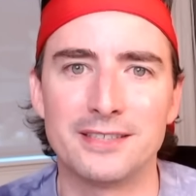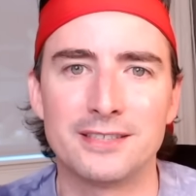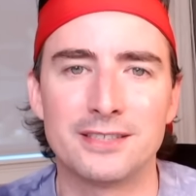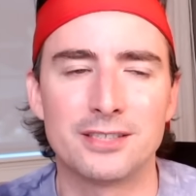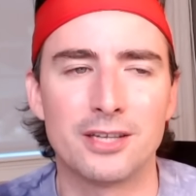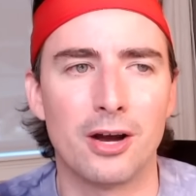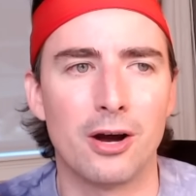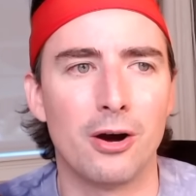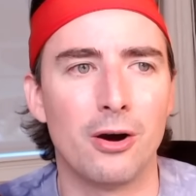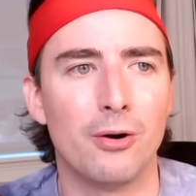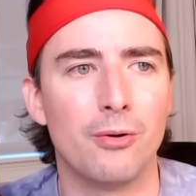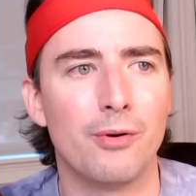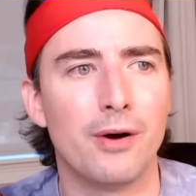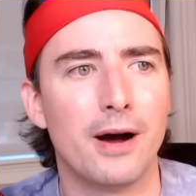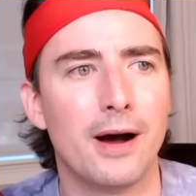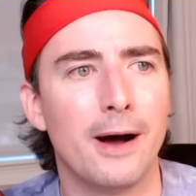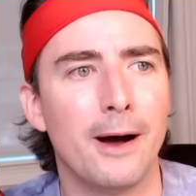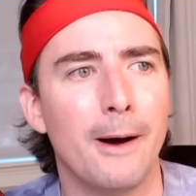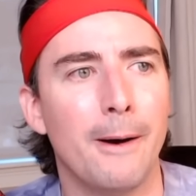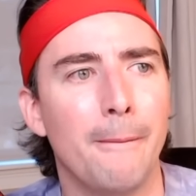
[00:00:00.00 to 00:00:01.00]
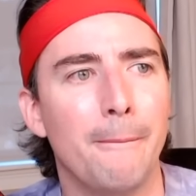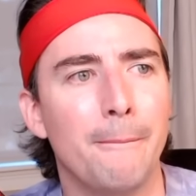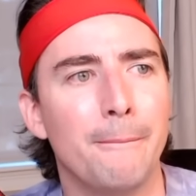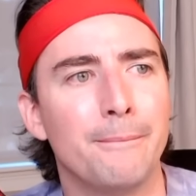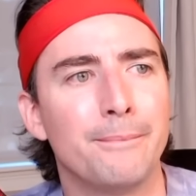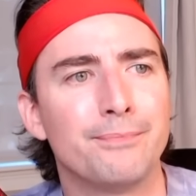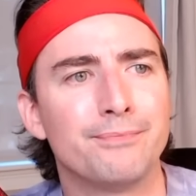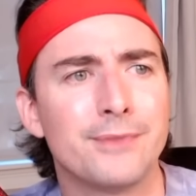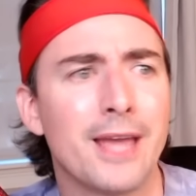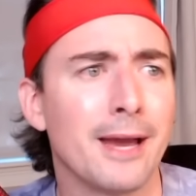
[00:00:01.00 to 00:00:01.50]
So,
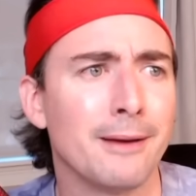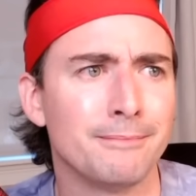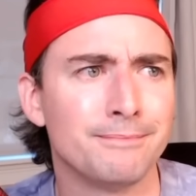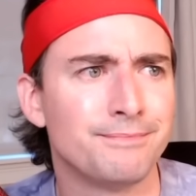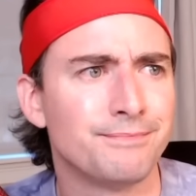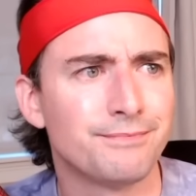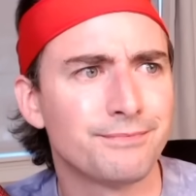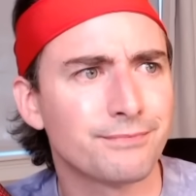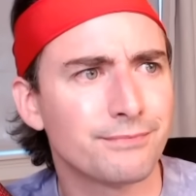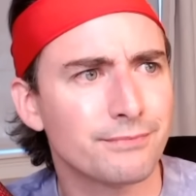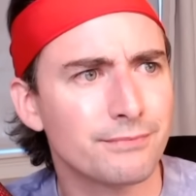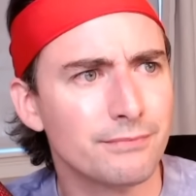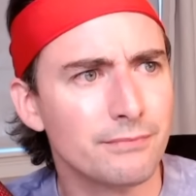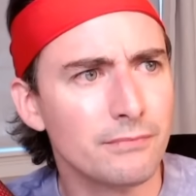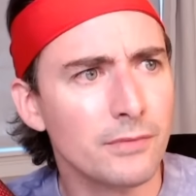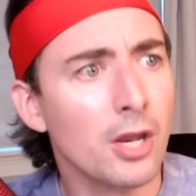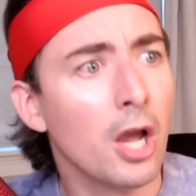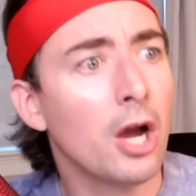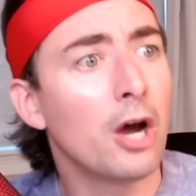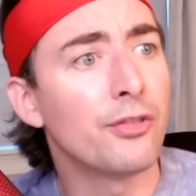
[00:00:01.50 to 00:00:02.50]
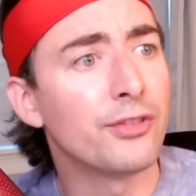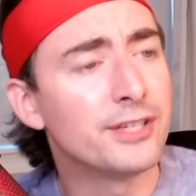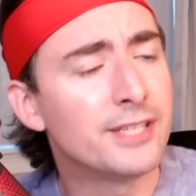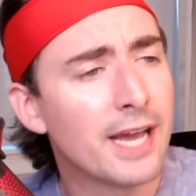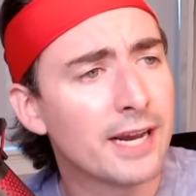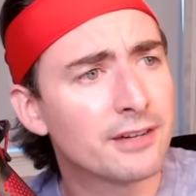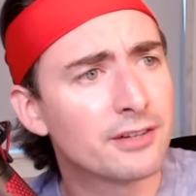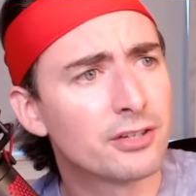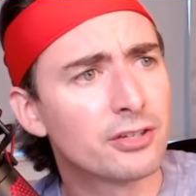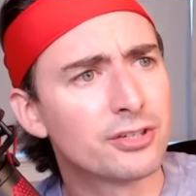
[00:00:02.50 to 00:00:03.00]
yeah. On the
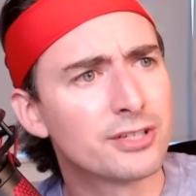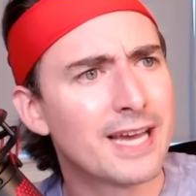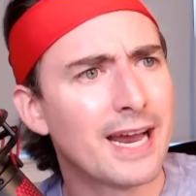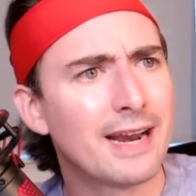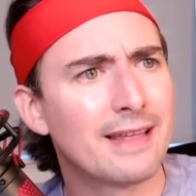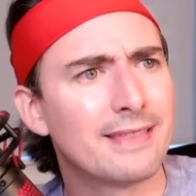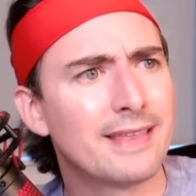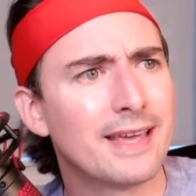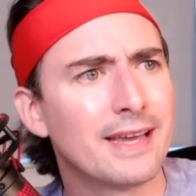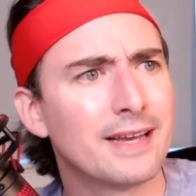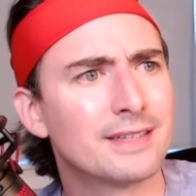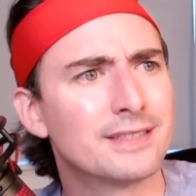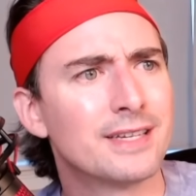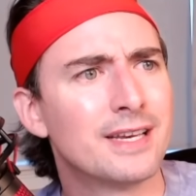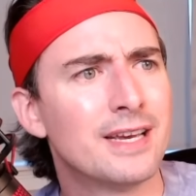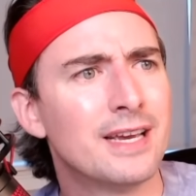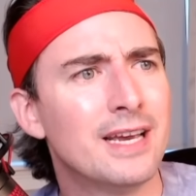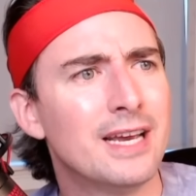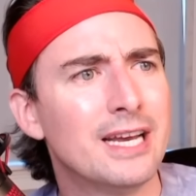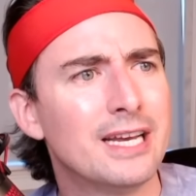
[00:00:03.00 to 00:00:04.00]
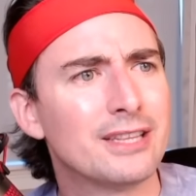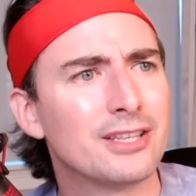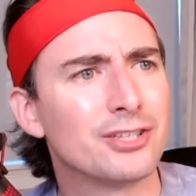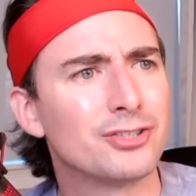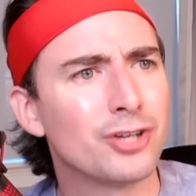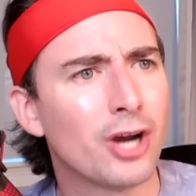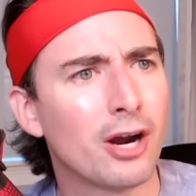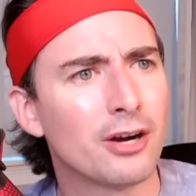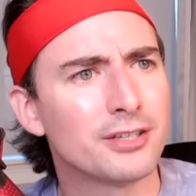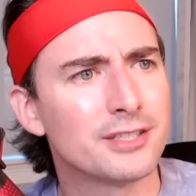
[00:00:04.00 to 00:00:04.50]
technical side of things, the
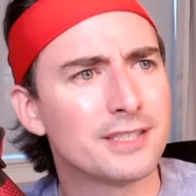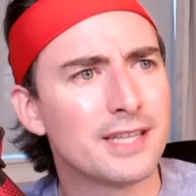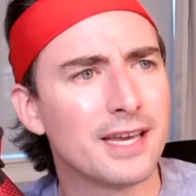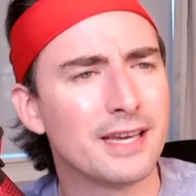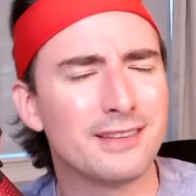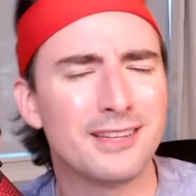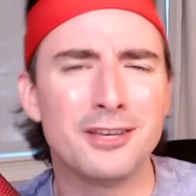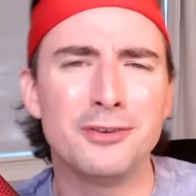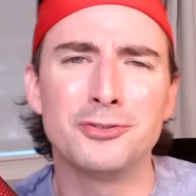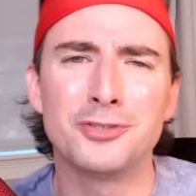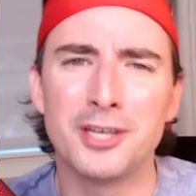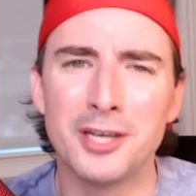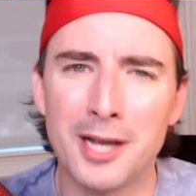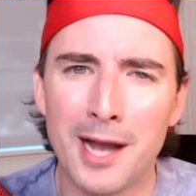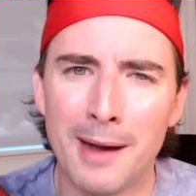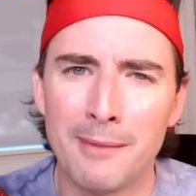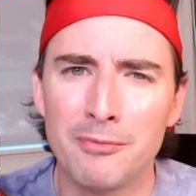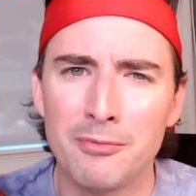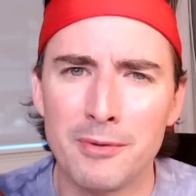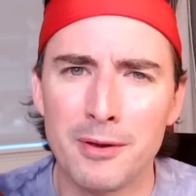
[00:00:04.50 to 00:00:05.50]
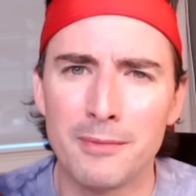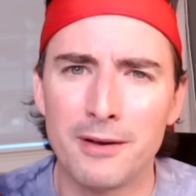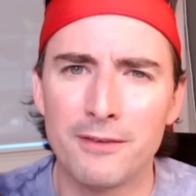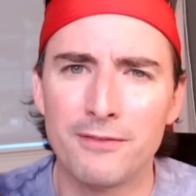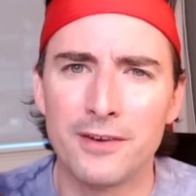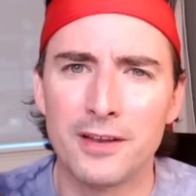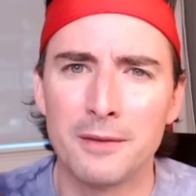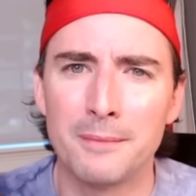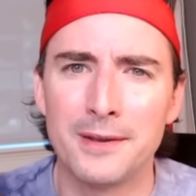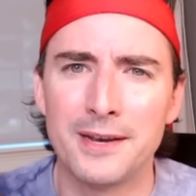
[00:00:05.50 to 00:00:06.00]
charts, they usually complement my
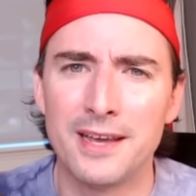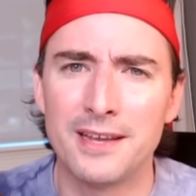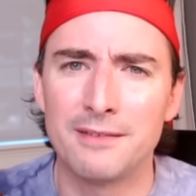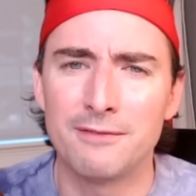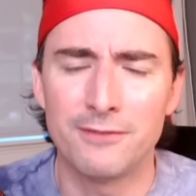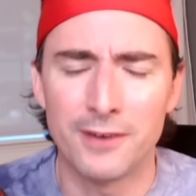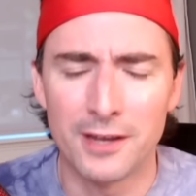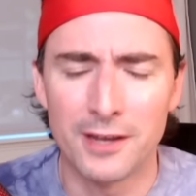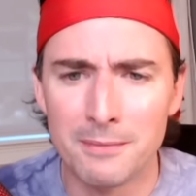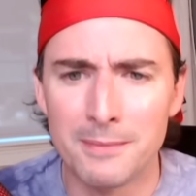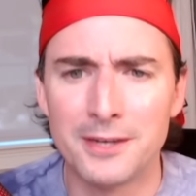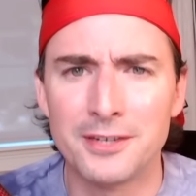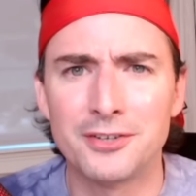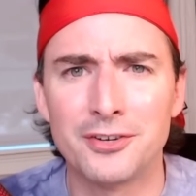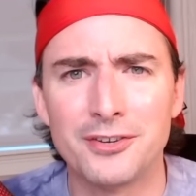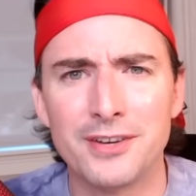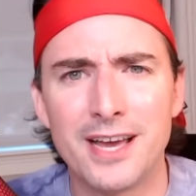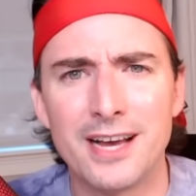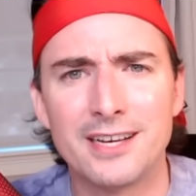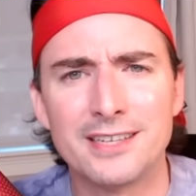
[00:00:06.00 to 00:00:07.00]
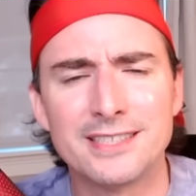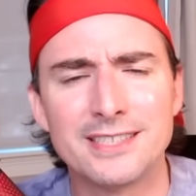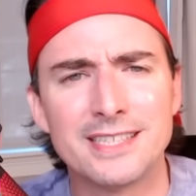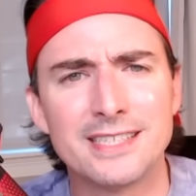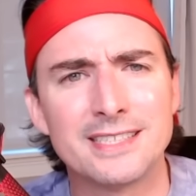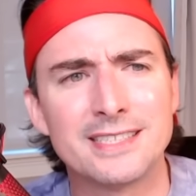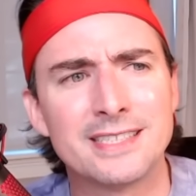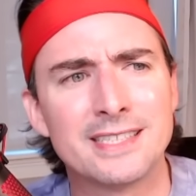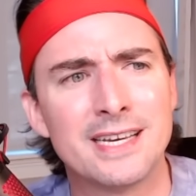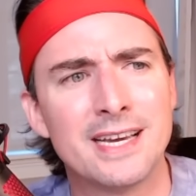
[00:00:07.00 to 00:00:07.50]
fundamental
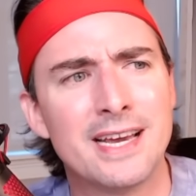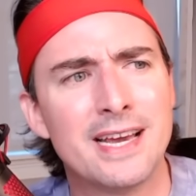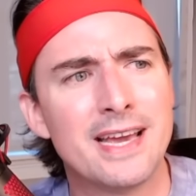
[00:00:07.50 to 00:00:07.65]
analysis.